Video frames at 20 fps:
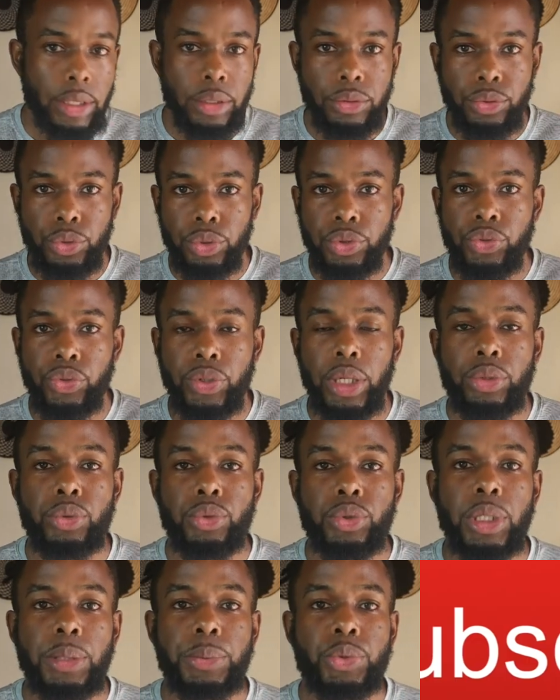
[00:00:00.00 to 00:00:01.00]
Don't forget to
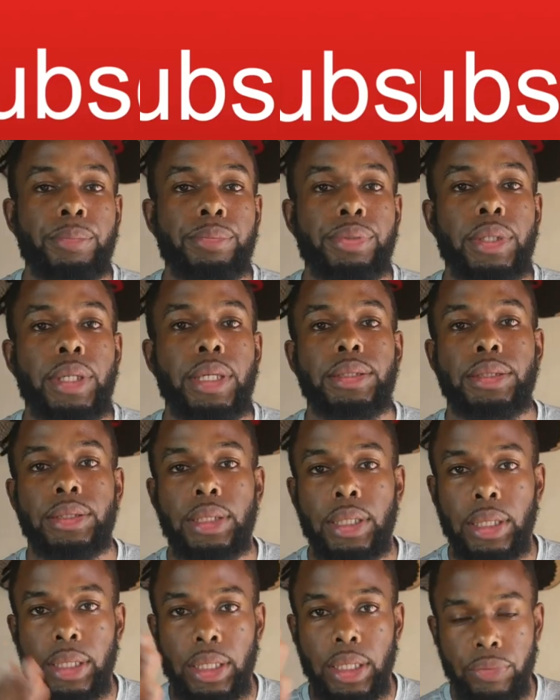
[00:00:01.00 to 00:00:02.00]
subscribe and
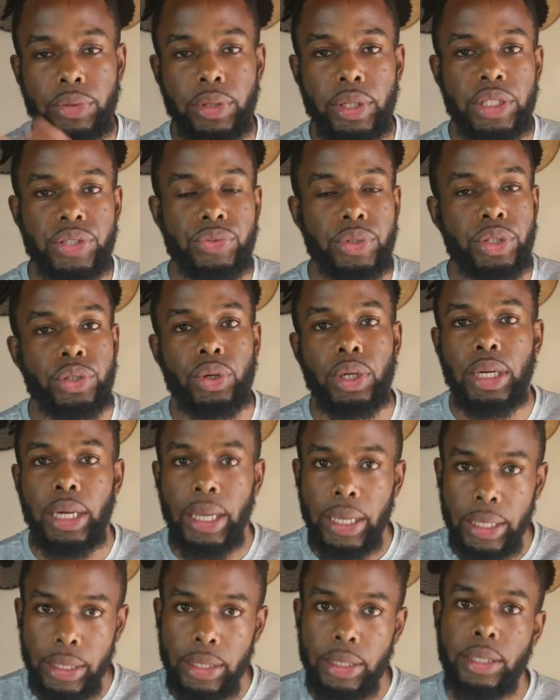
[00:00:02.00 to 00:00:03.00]
give this video a
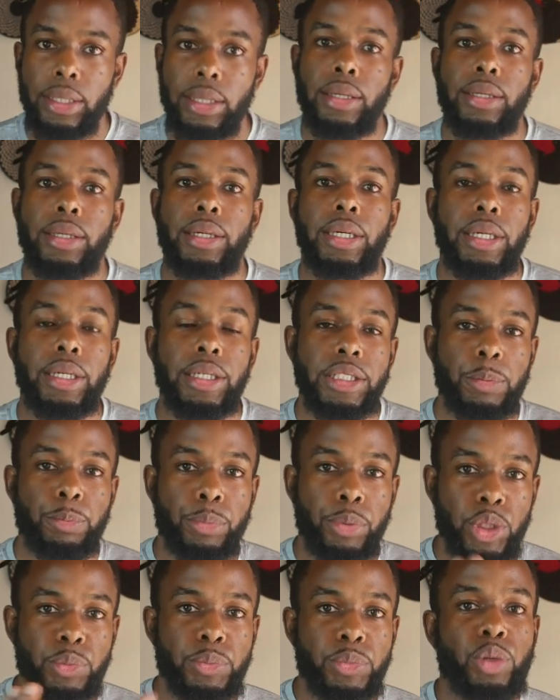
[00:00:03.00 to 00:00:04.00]
like.
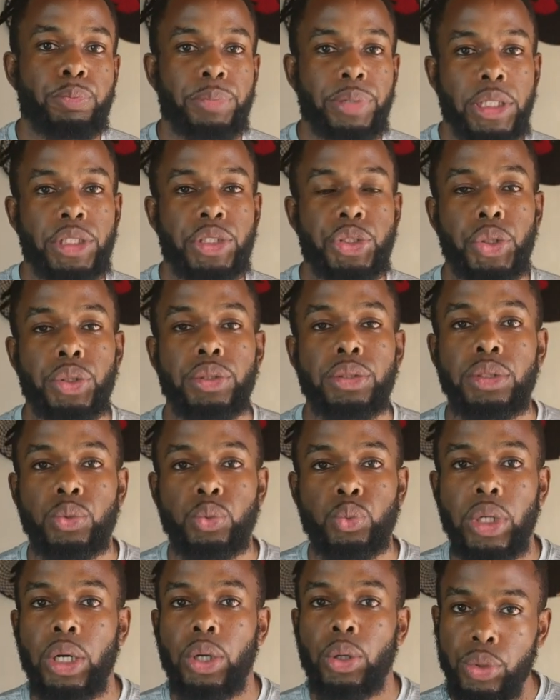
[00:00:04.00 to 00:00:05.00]
Support me on Patreon,
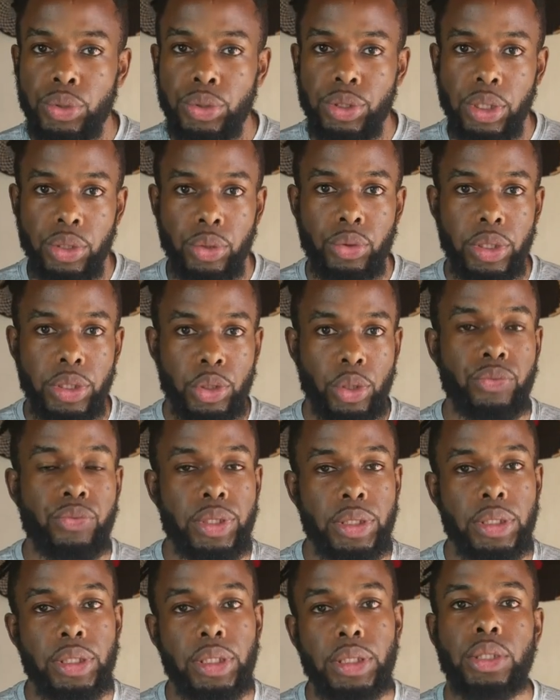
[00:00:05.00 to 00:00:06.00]
where I'll continue this
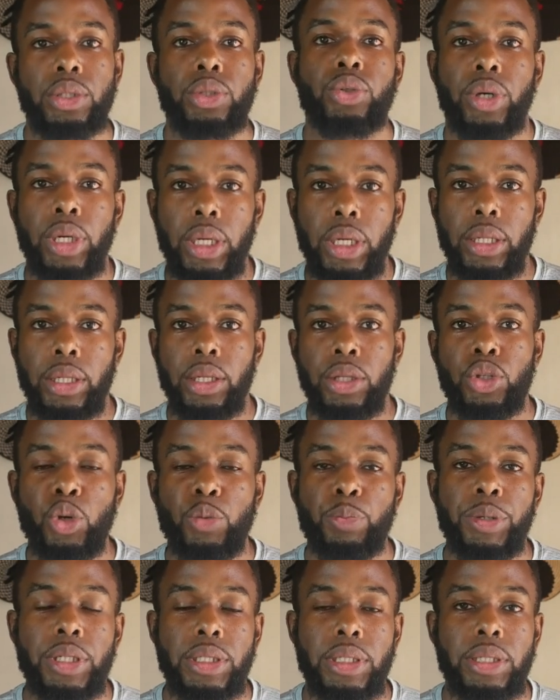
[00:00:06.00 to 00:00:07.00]
conversation or any other
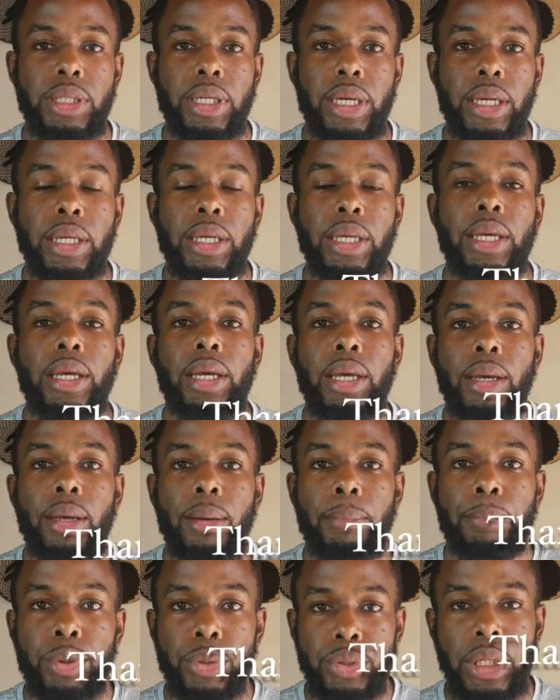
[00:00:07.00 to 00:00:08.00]
topics that I
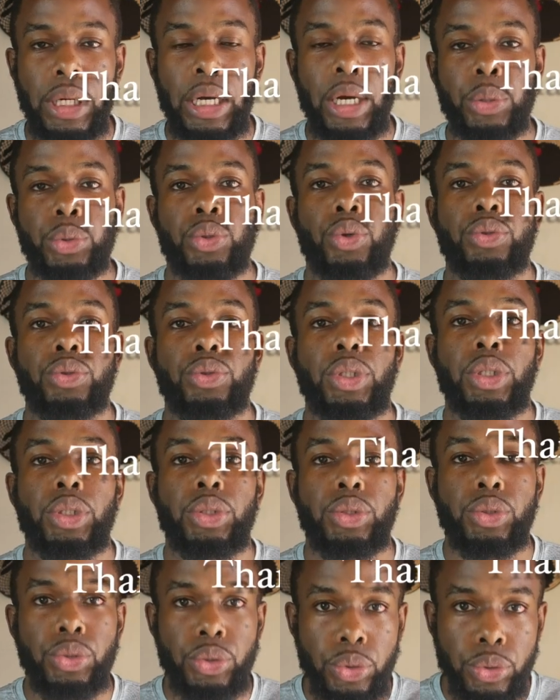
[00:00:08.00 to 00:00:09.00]
put out on
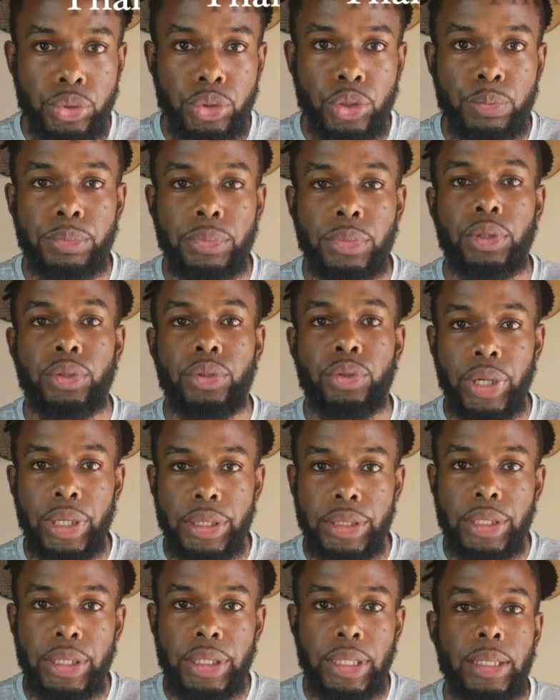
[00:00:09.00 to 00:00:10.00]
YouTube right
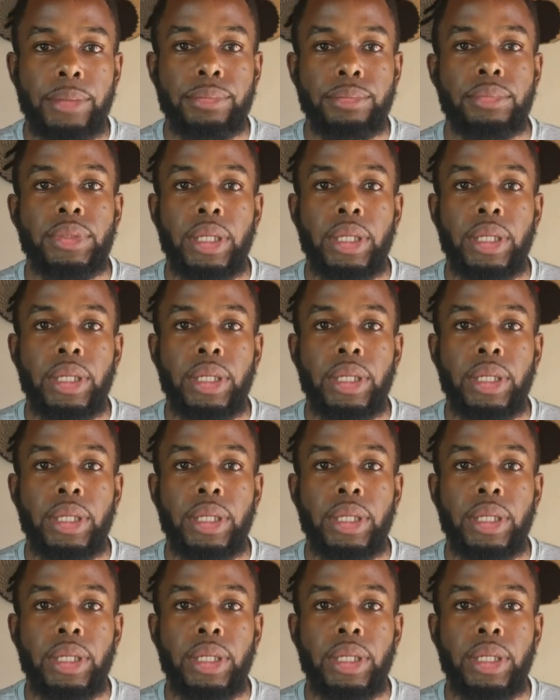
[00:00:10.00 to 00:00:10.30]
here.